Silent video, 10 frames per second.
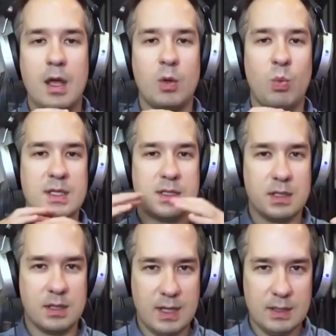And once
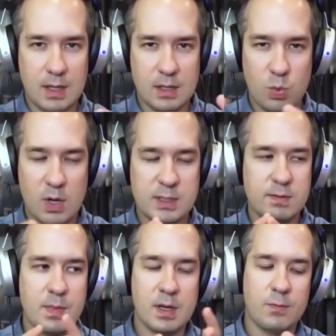that done,
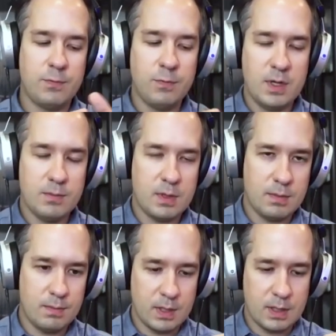once we fully
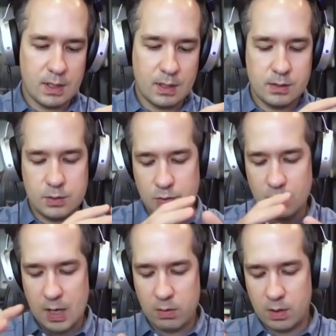migrate
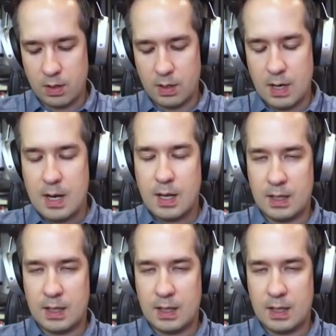to our